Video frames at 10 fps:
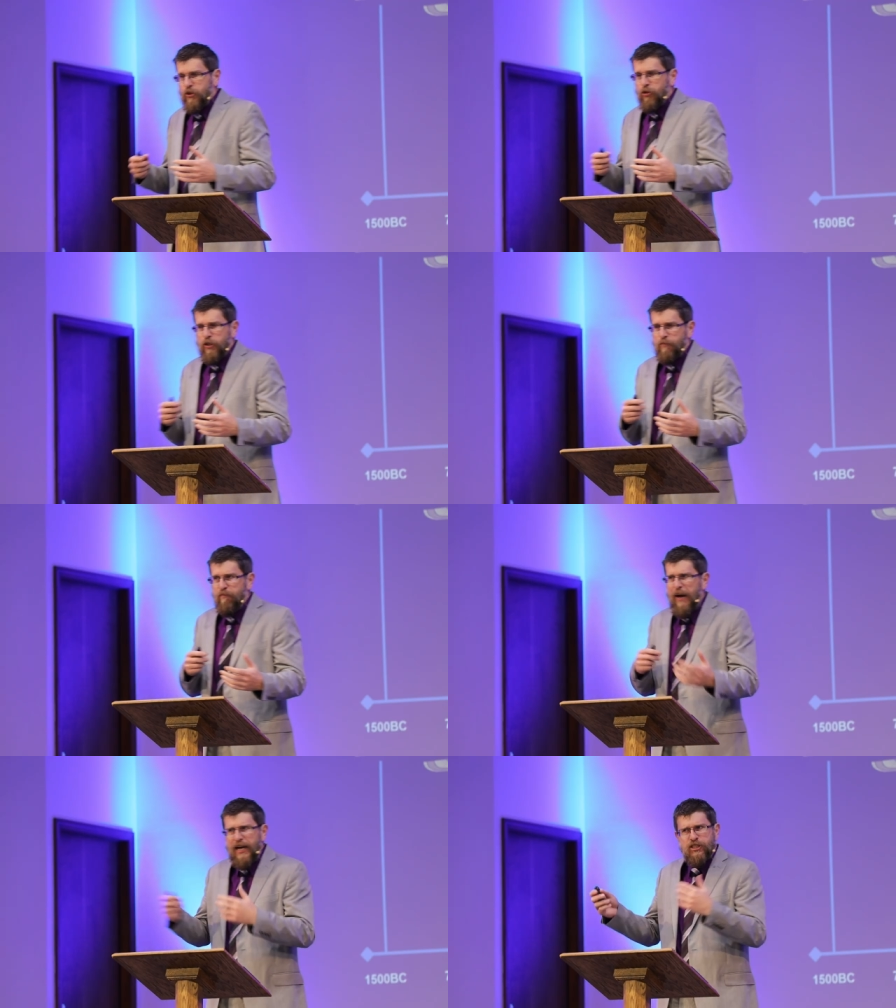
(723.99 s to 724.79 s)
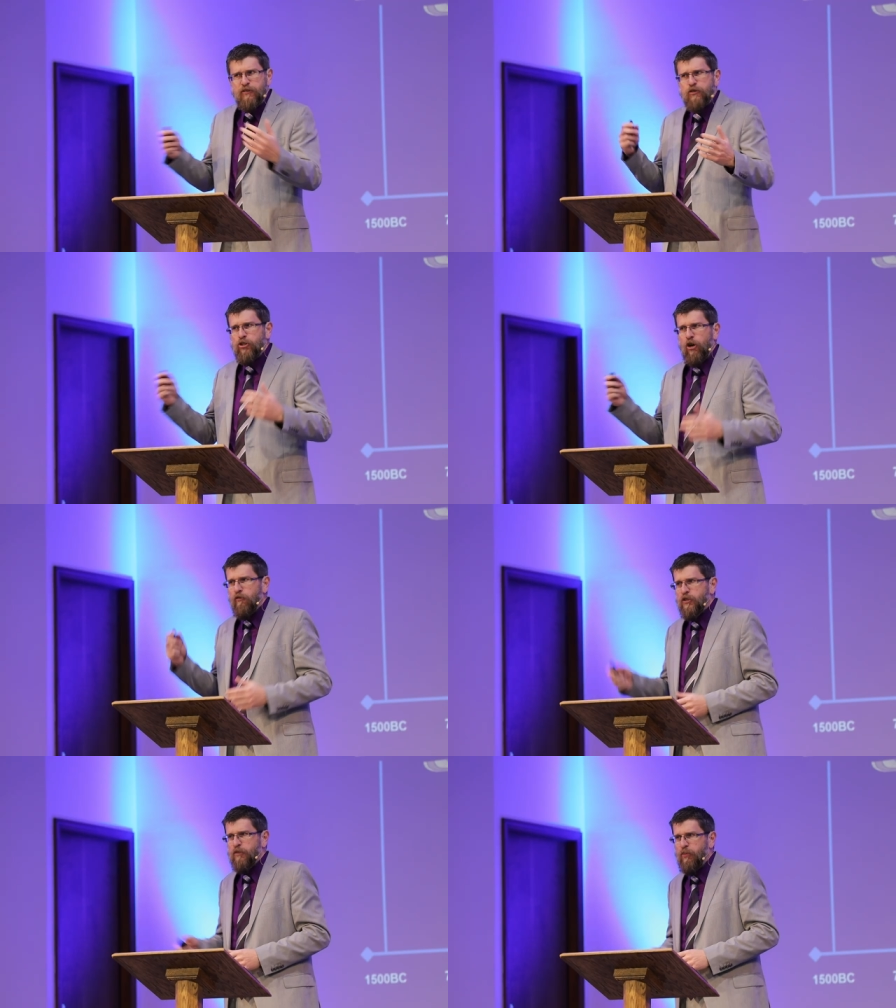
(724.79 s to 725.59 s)
would do a massive show
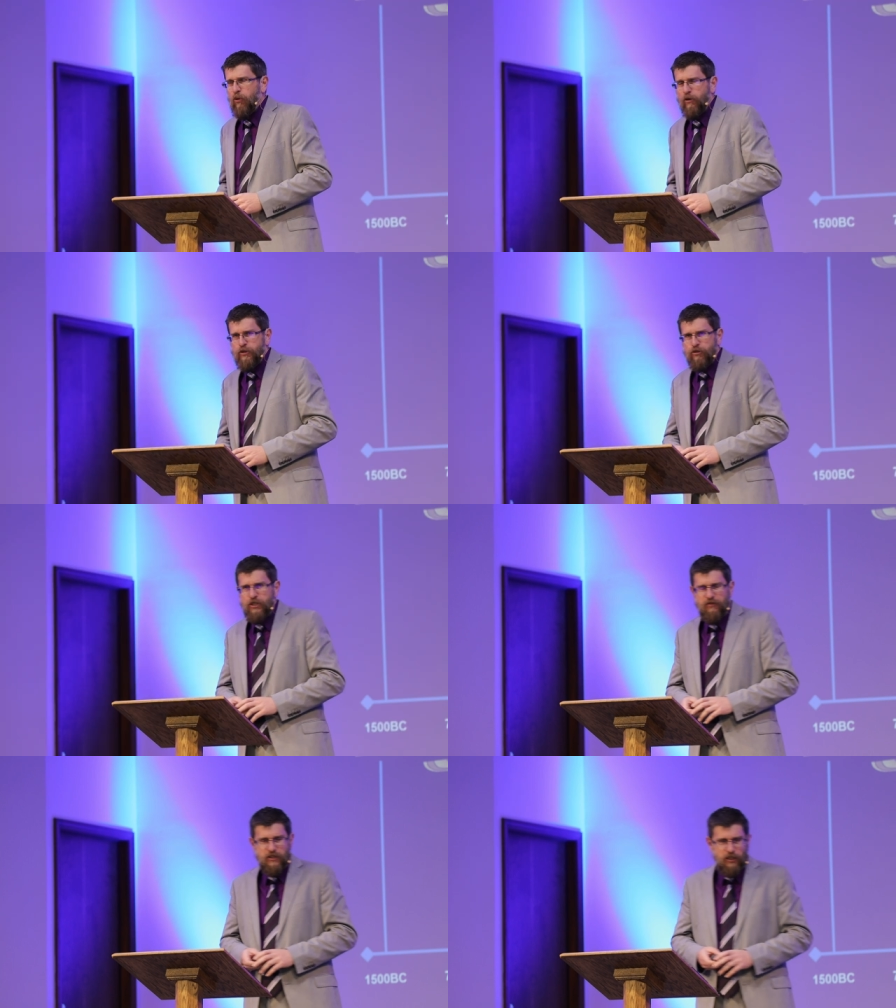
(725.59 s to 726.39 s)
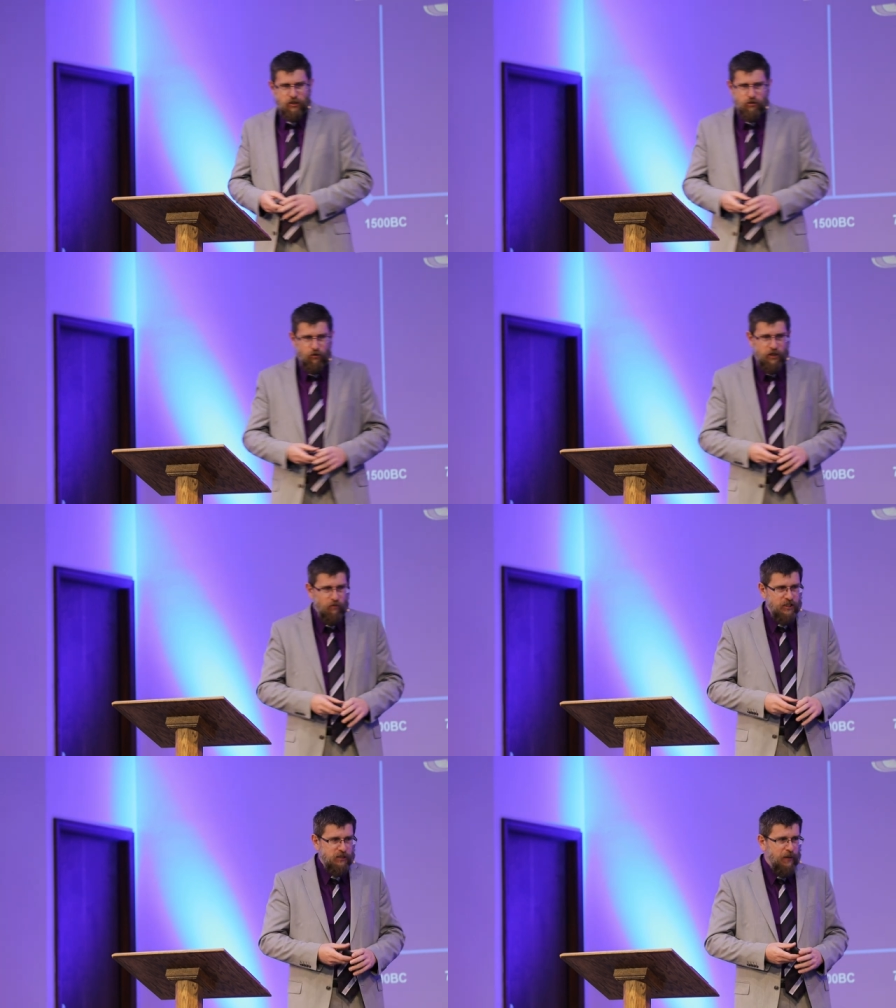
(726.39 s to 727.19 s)
of support. Josephus, the historian,
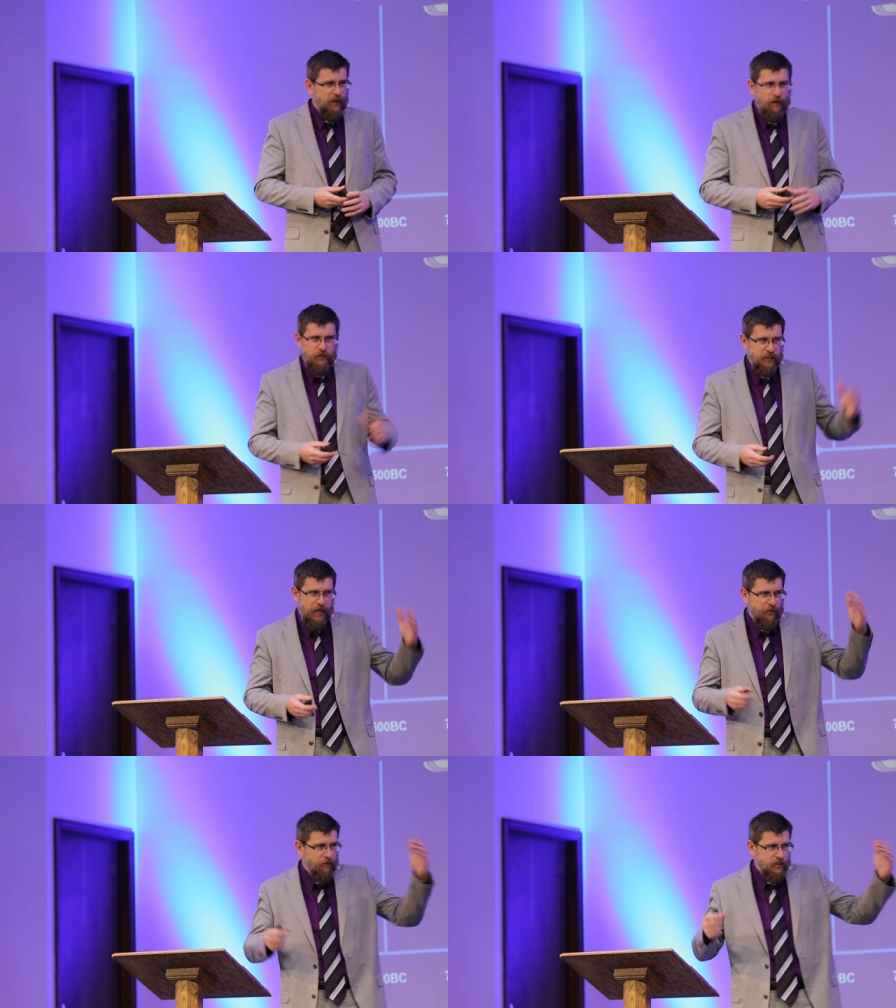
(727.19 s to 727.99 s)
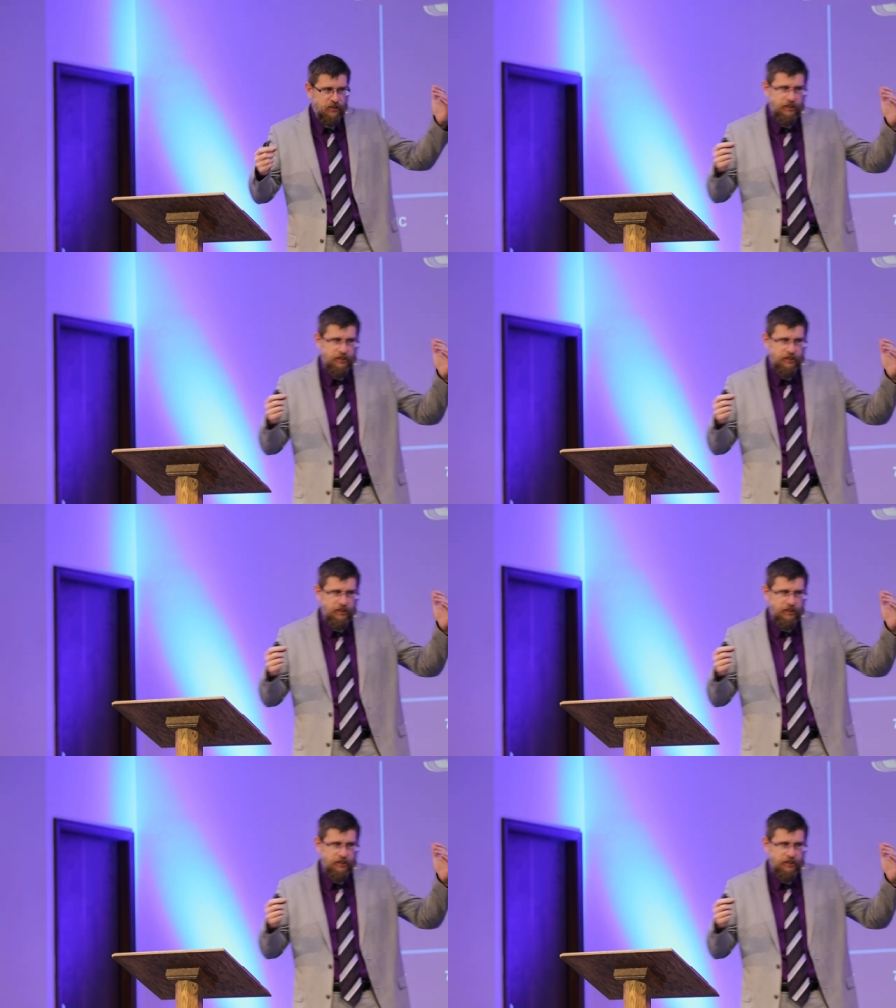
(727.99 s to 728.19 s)
writes about it how he'd gather his